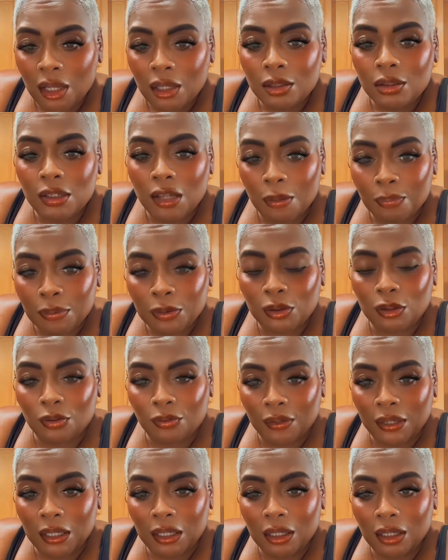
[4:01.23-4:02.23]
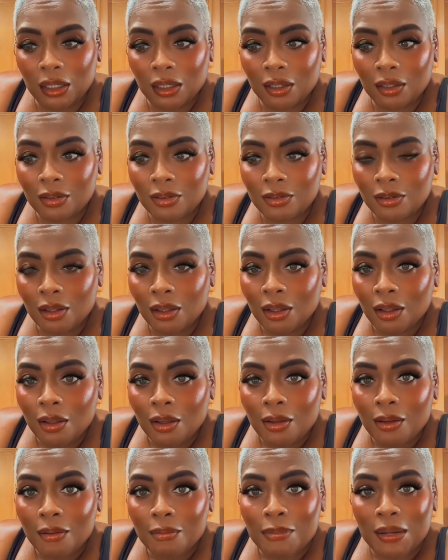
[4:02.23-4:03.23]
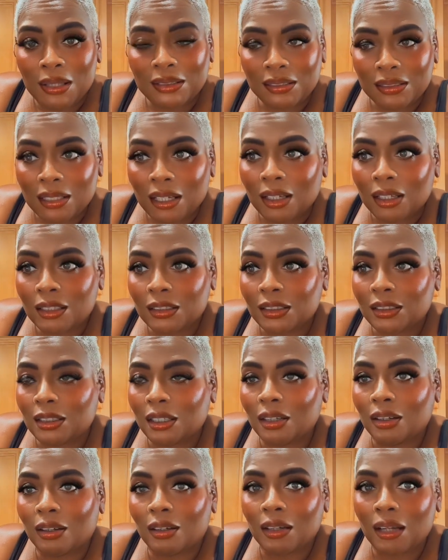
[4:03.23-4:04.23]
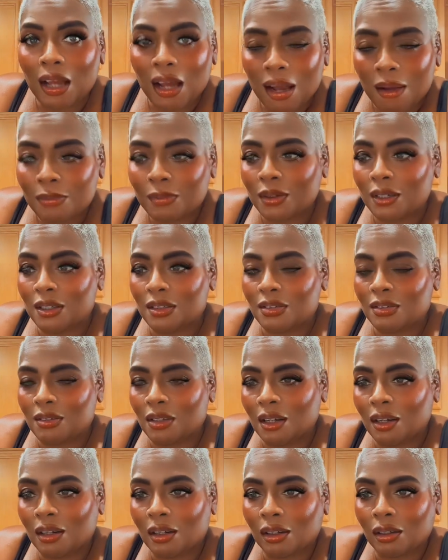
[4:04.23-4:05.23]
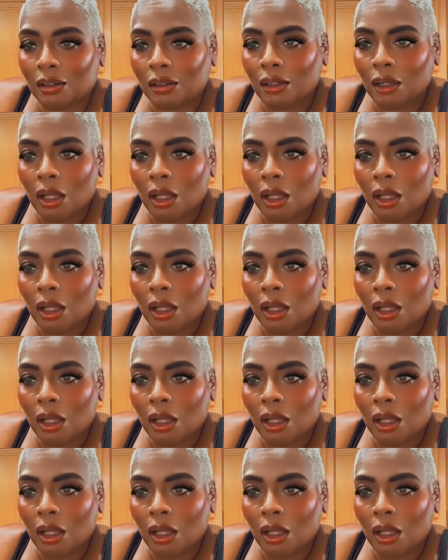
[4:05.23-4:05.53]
Number three is my son concerned, I'm concerned.